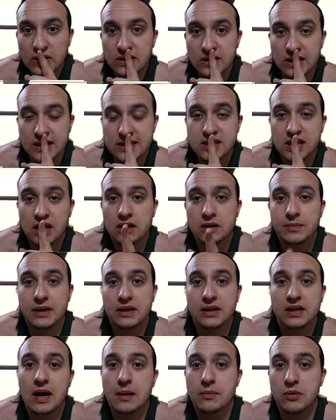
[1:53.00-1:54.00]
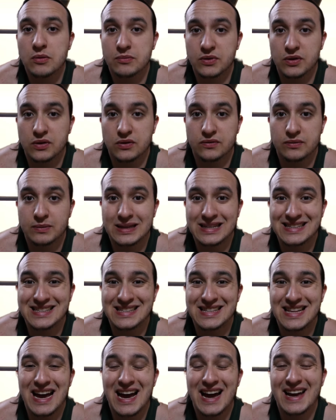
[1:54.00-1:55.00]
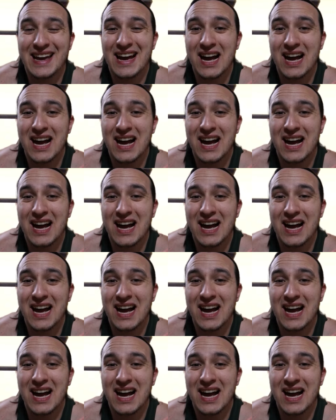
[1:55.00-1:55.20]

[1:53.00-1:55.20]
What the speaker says: let's talk about a couple movements that I